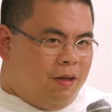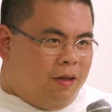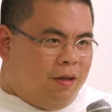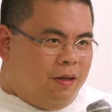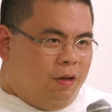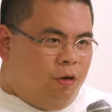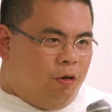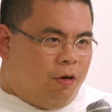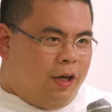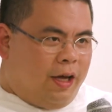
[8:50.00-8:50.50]

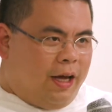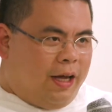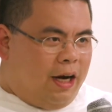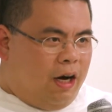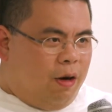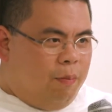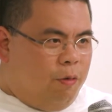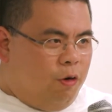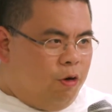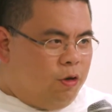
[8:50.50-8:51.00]
looking at our
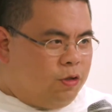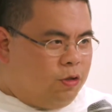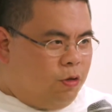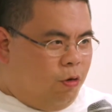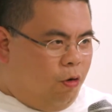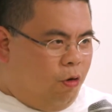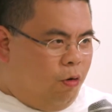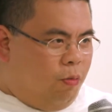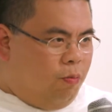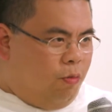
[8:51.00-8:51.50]
books,
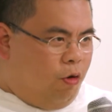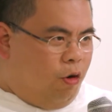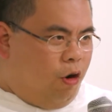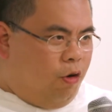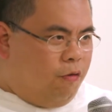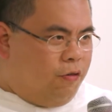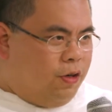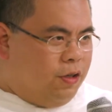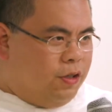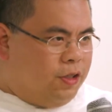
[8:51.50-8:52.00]
or more
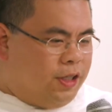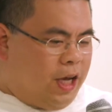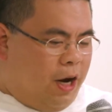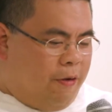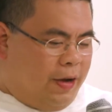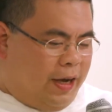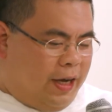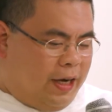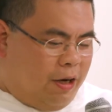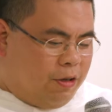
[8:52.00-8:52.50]
often
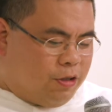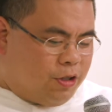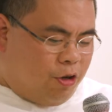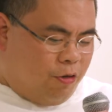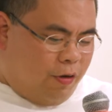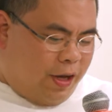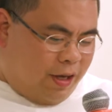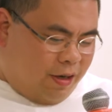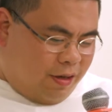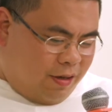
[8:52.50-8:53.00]
staring at our
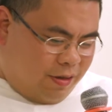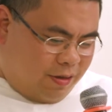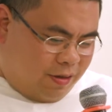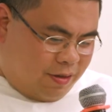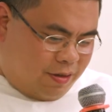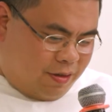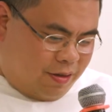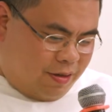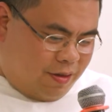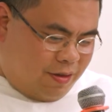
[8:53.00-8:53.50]

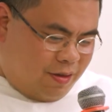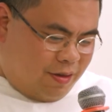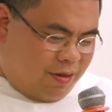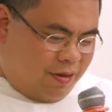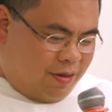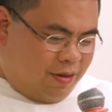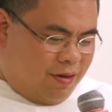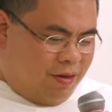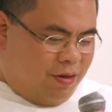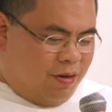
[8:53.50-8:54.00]
screens
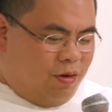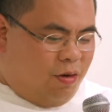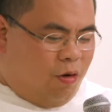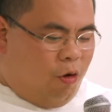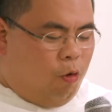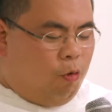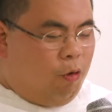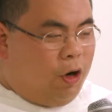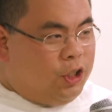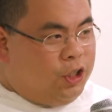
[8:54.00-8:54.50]

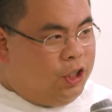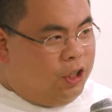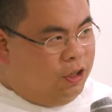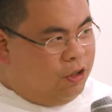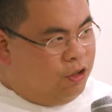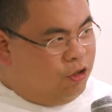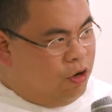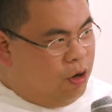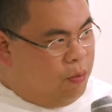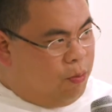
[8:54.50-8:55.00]
or rushing
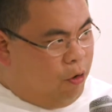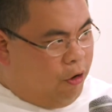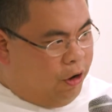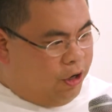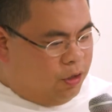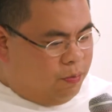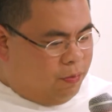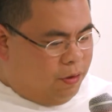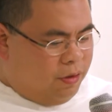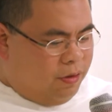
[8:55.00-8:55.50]
to
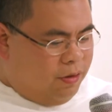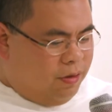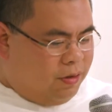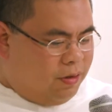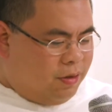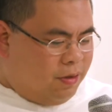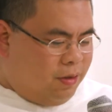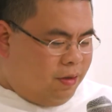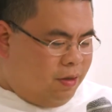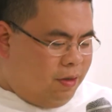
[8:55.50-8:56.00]

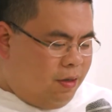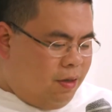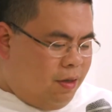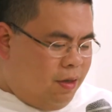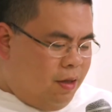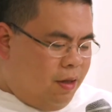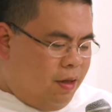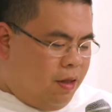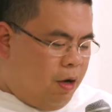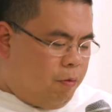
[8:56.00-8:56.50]
appointments,
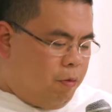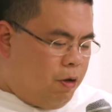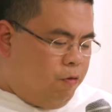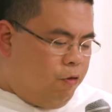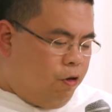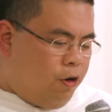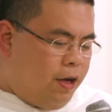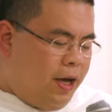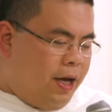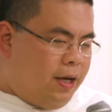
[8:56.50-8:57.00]
that we
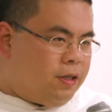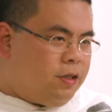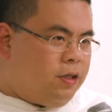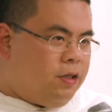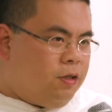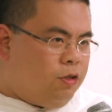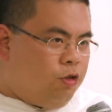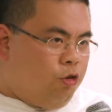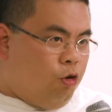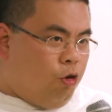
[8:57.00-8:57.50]
forget
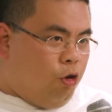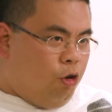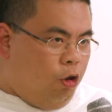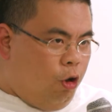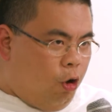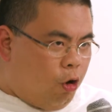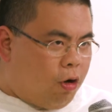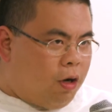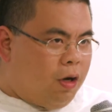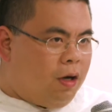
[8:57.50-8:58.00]
to
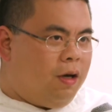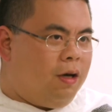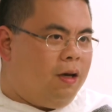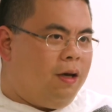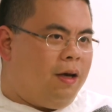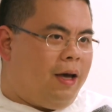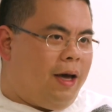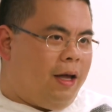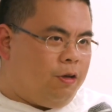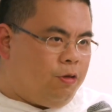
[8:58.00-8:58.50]
look
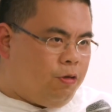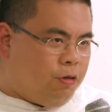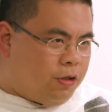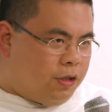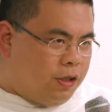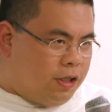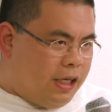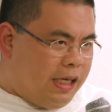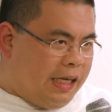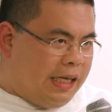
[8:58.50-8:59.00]
and to
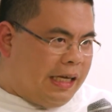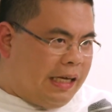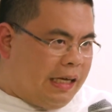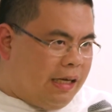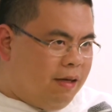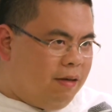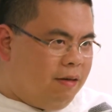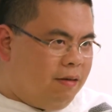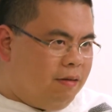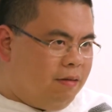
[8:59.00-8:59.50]
see
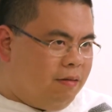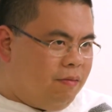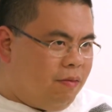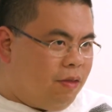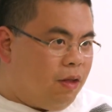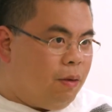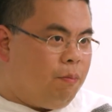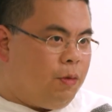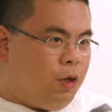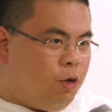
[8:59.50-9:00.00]

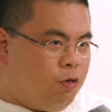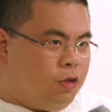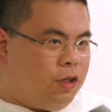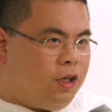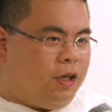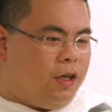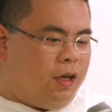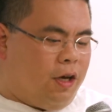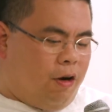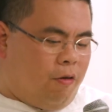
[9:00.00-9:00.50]
the
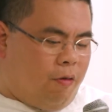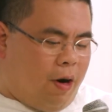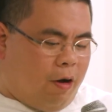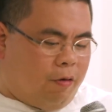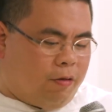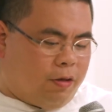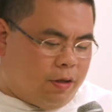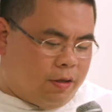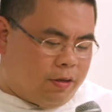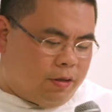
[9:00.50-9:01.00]
beauty
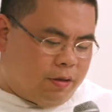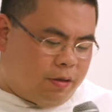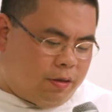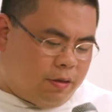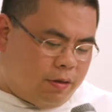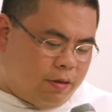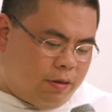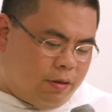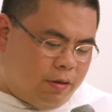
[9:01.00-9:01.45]
around us.